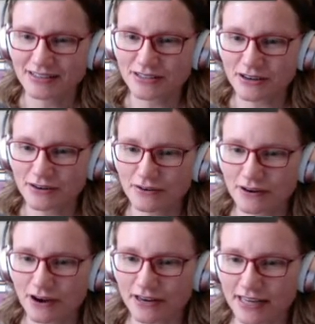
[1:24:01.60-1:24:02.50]

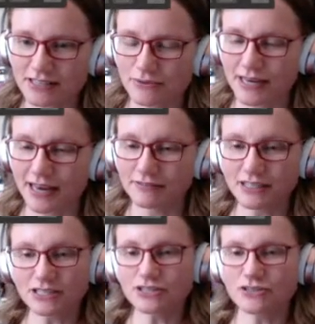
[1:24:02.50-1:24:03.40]
So we have
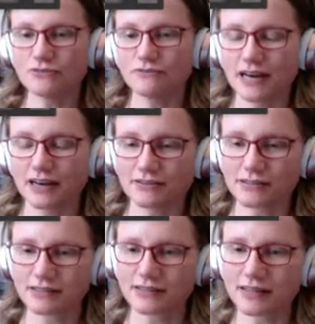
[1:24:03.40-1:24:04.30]
these two
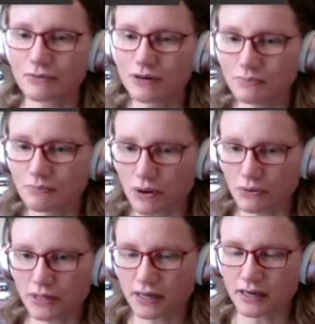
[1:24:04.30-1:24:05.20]
vowels. They wouldn't
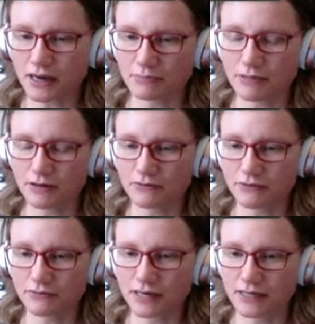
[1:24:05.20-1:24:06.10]
both get copied
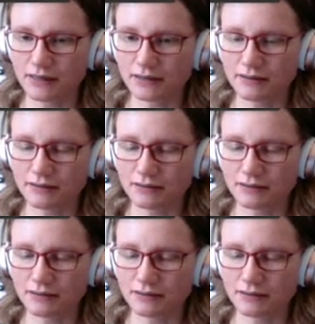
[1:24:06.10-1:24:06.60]
over, right?